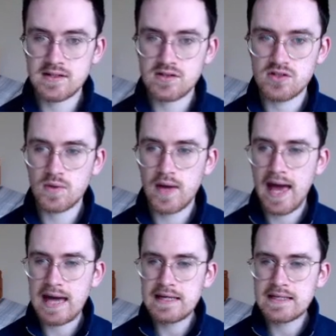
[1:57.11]
So
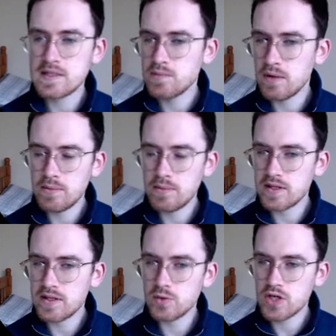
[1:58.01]
x is probably the
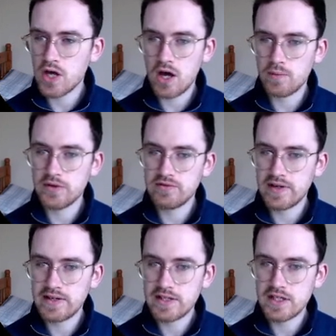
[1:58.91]
most common
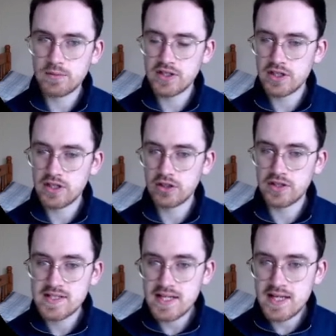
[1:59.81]
variable that you're going to
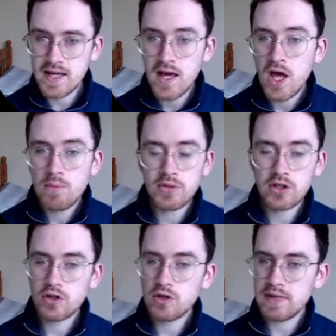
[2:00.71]
see, but it
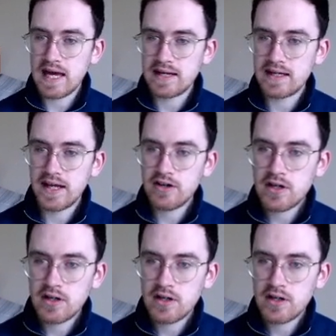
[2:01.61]
could be any letter,